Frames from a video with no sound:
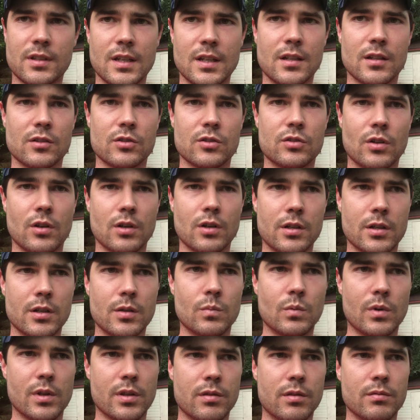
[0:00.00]
getting
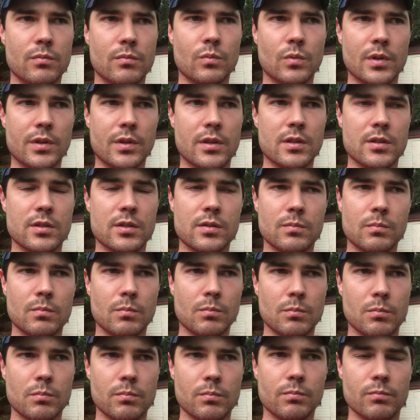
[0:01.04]
started with this
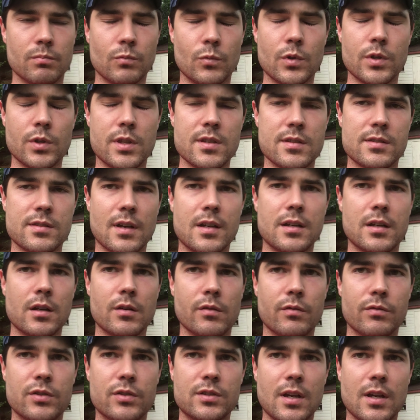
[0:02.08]
idea
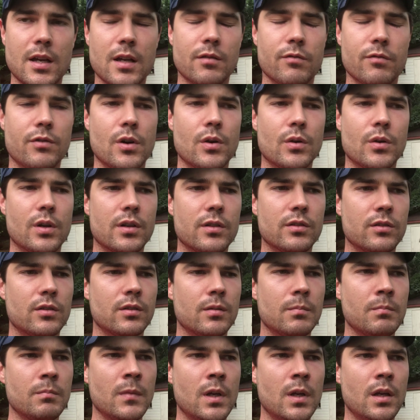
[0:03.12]
of staying
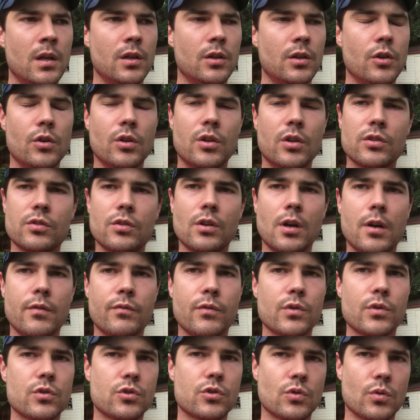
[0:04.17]
focused, you can start
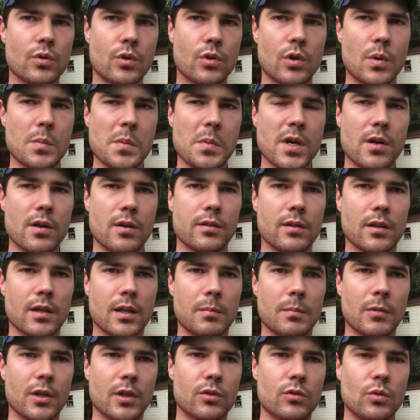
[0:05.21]
off with a shorter amount of
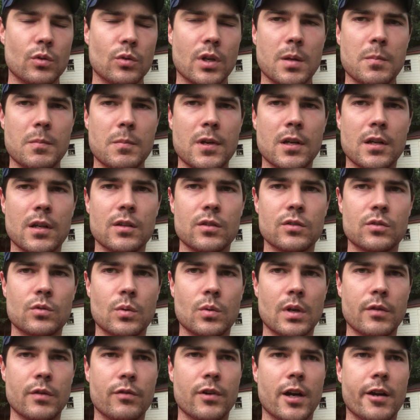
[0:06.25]
time, like 20 minutes,
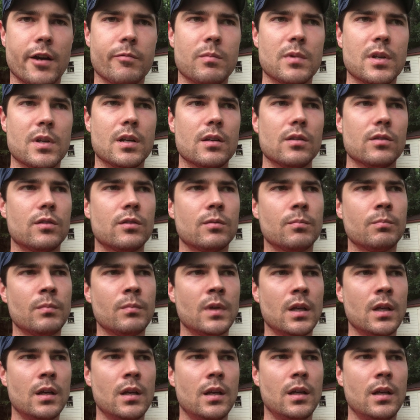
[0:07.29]
25 minutes,
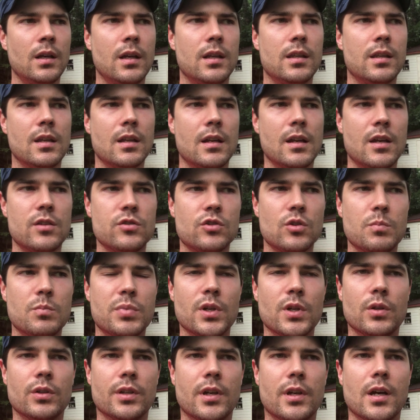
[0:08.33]
and then as you
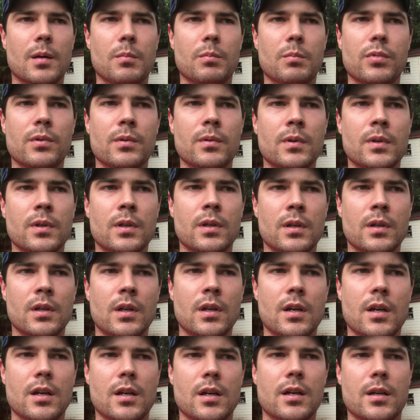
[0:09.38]
build up
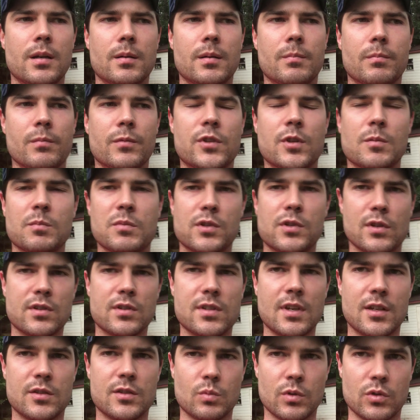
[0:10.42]
some
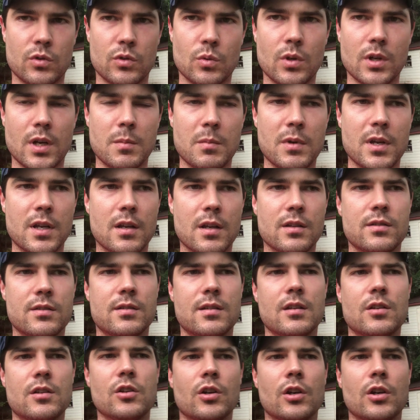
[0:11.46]
success with 20 minutes,
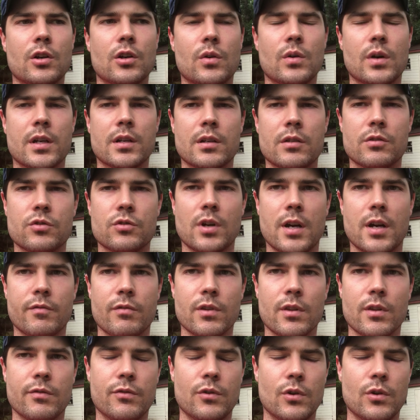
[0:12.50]
then you go ahead and try
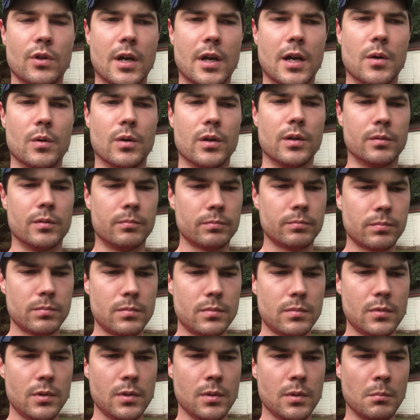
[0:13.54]
for the full hour.
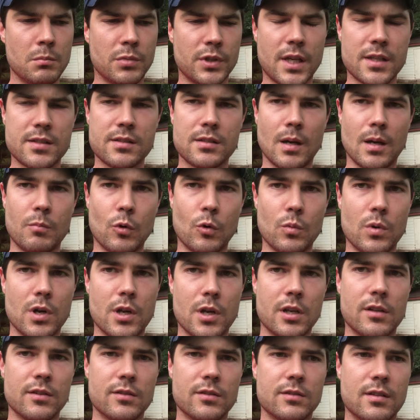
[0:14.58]
But that's number
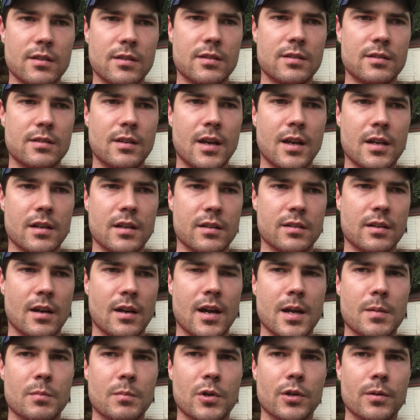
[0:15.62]
one, is to set a
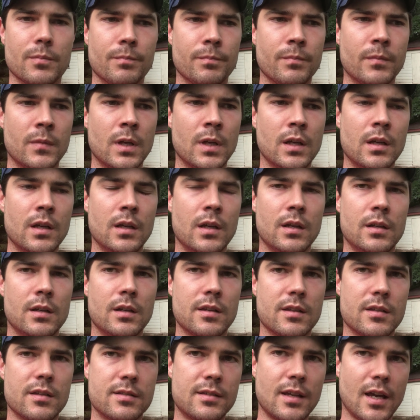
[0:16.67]
timer.
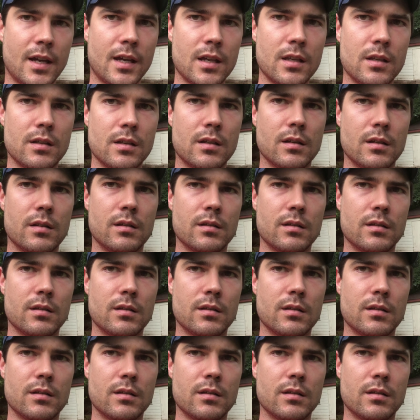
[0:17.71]
Now the second